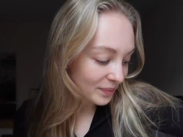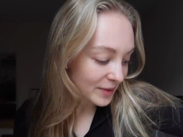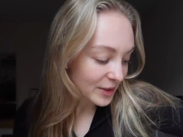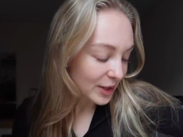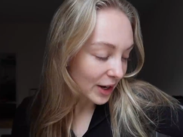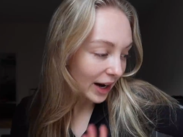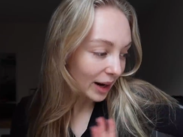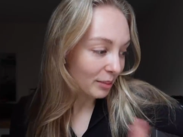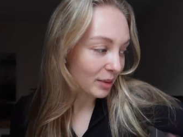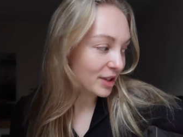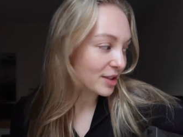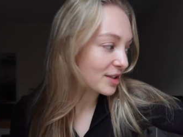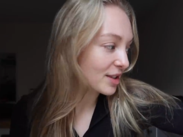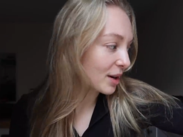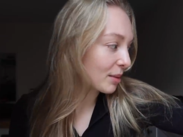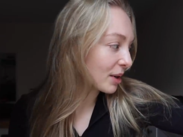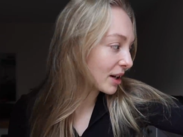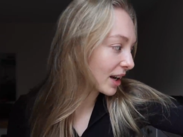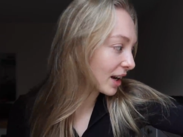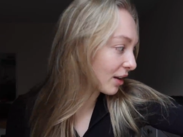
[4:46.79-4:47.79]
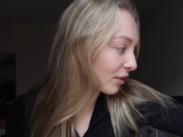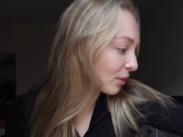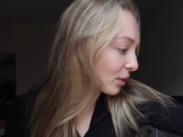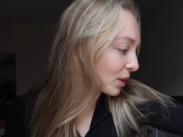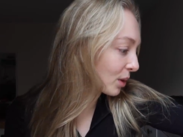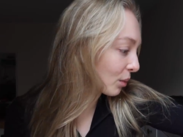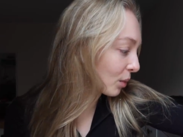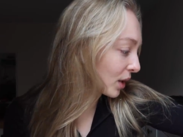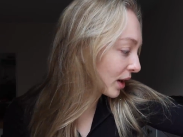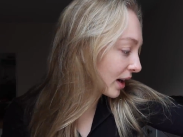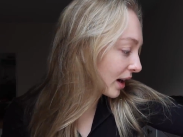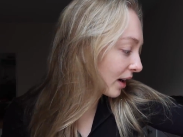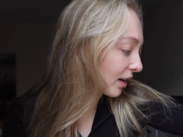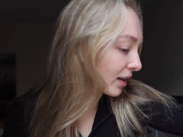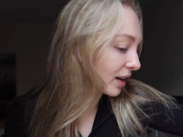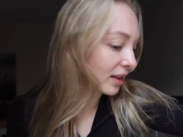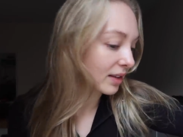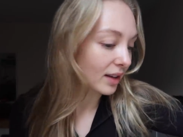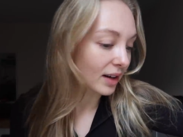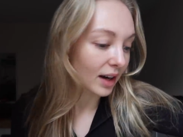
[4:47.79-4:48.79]
So yeah, I'm gonna start my day with a
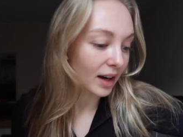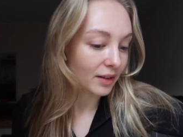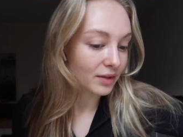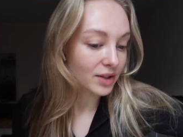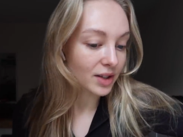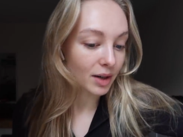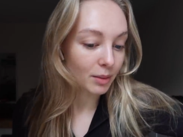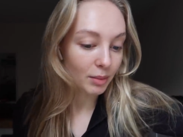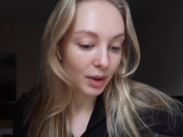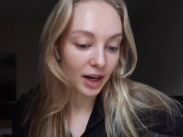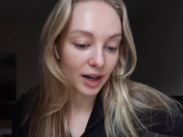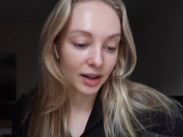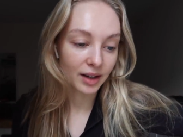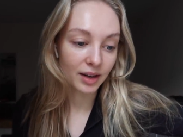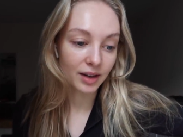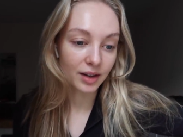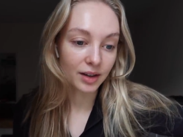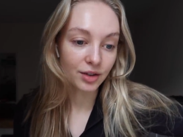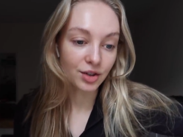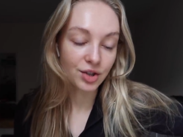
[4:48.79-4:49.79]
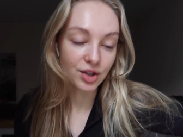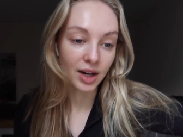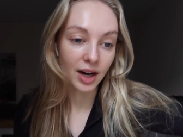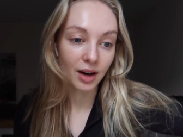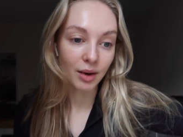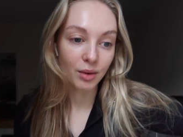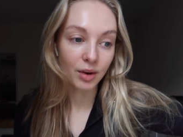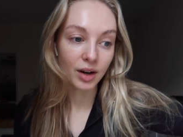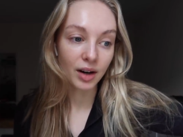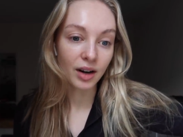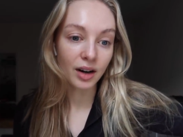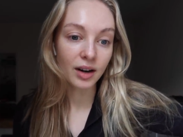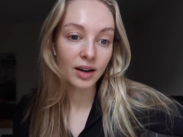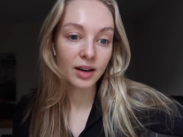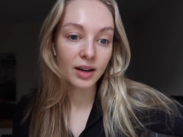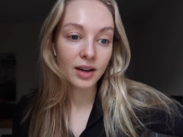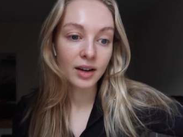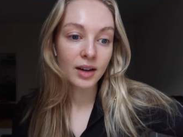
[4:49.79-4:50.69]
workout and then I have to come back here, shower.